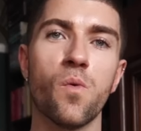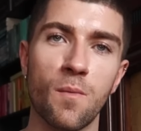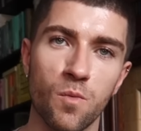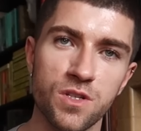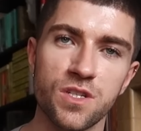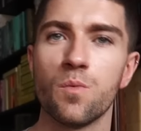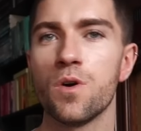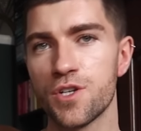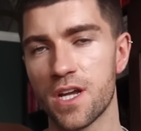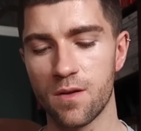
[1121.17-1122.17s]
When one's in a
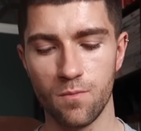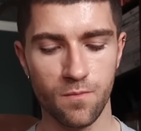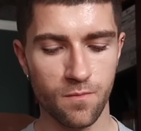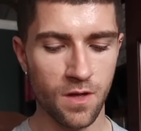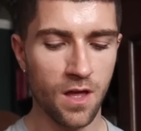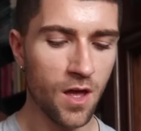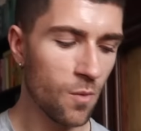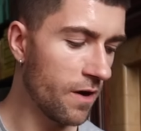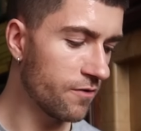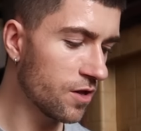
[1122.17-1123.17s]
wash, I can
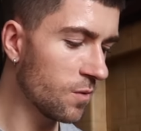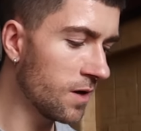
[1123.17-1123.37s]
wear another